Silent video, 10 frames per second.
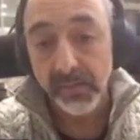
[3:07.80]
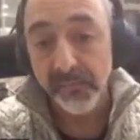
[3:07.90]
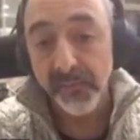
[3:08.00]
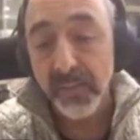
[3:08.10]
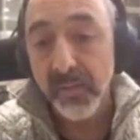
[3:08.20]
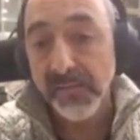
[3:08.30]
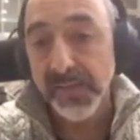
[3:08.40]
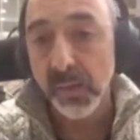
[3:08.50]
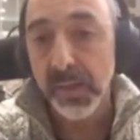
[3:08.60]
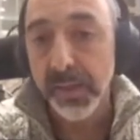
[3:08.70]
Flame
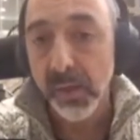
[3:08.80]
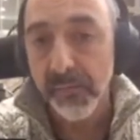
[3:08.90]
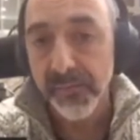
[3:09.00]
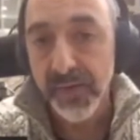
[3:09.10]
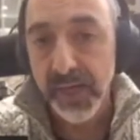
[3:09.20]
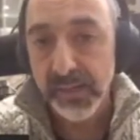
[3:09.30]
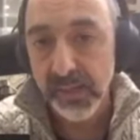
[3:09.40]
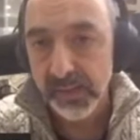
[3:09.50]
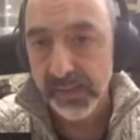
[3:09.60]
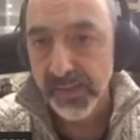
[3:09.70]
graphs only offer us
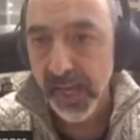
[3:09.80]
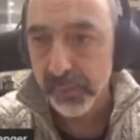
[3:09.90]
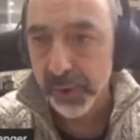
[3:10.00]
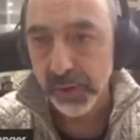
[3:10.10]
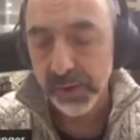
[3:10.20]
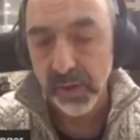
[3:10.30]
a snapshot